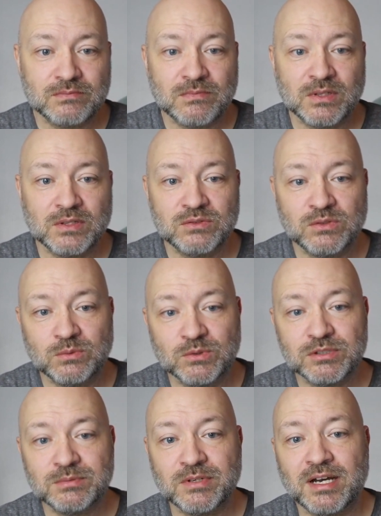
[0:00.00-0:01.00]
So to
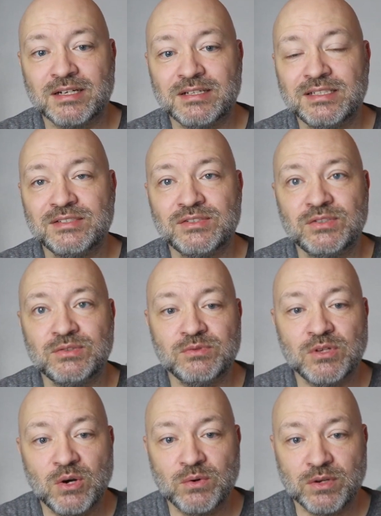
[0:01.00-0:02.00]
worship God is to
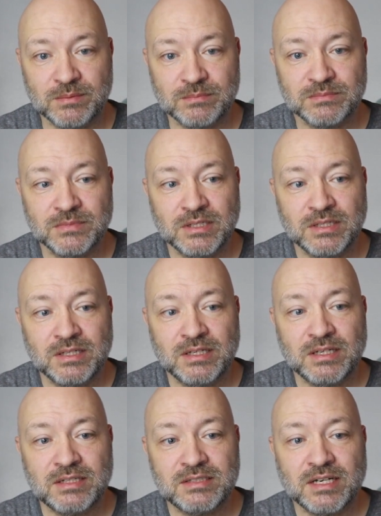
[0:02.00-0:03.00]
know him
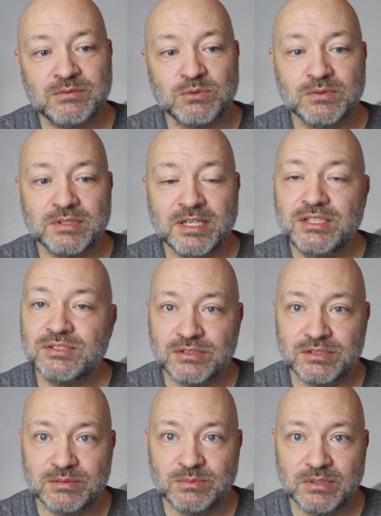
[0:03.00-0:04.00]
and to have a
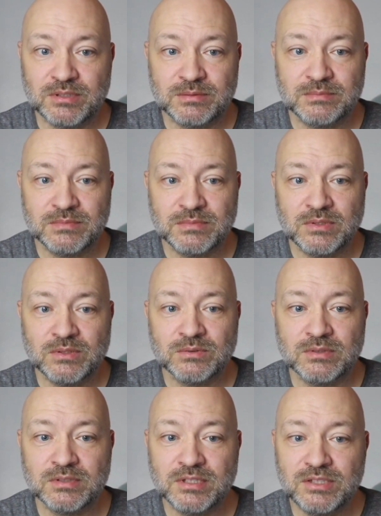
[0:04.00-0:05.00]
relationship with him.
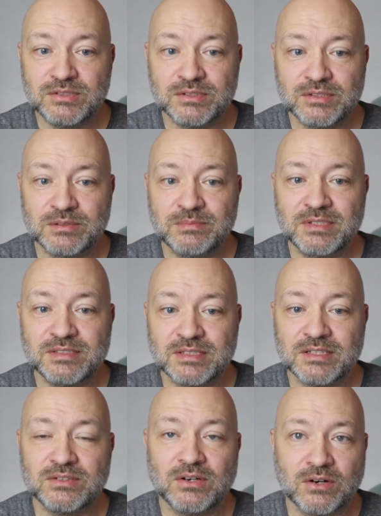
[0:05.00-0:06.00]
Relationship is
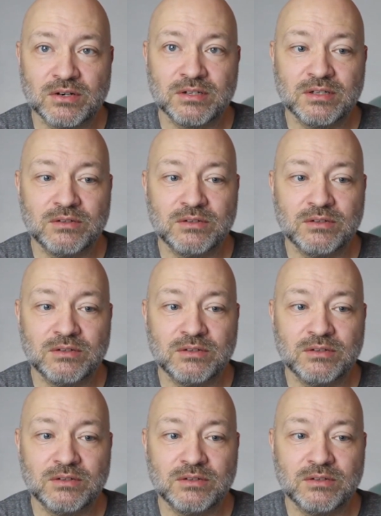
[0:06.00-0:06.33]
at the heart of